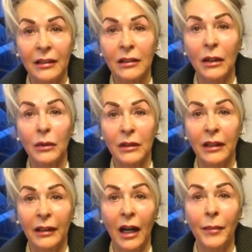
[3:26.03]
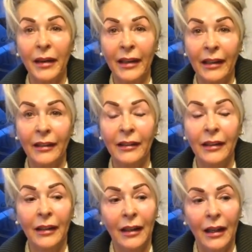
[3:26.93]
So it was like coming in,
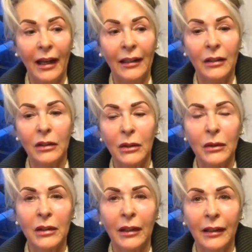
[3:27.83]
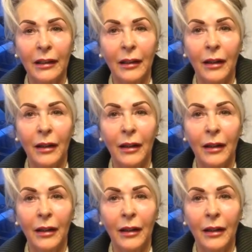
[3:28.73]
and as soon as I